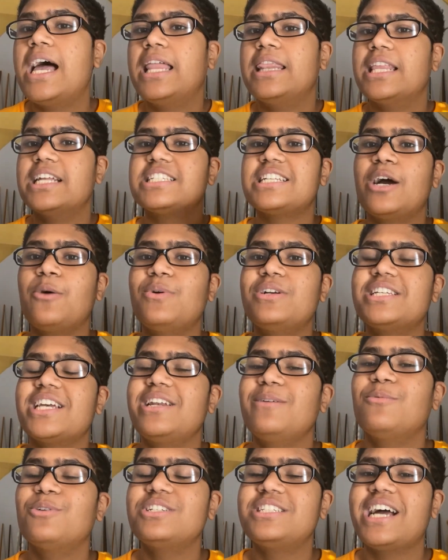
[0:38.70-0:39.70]
Let's not waste
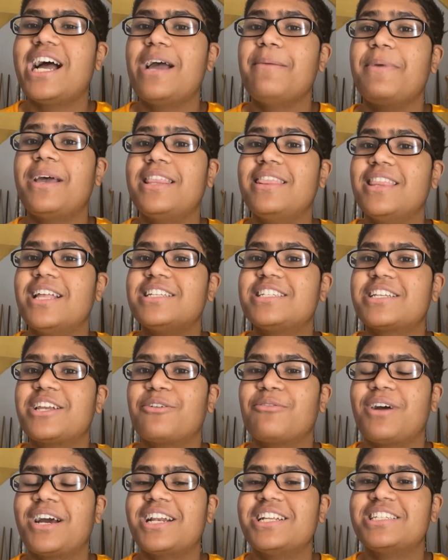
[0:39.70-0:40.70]
any more time and let's
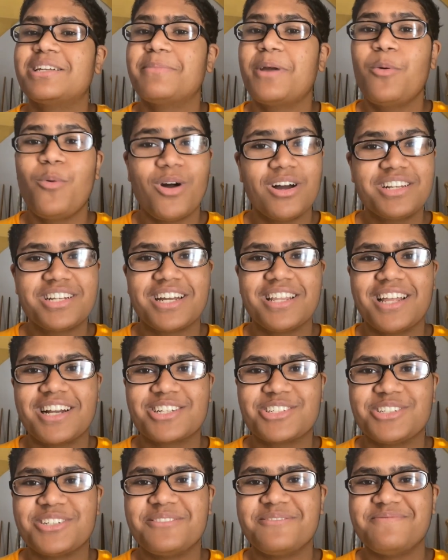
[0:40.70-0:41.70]
get right into my wand
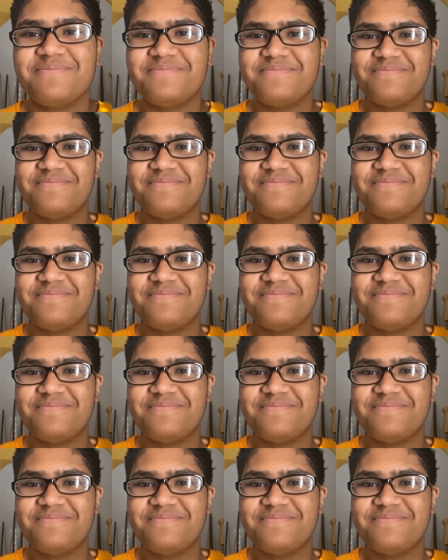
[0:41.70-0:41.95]
collection.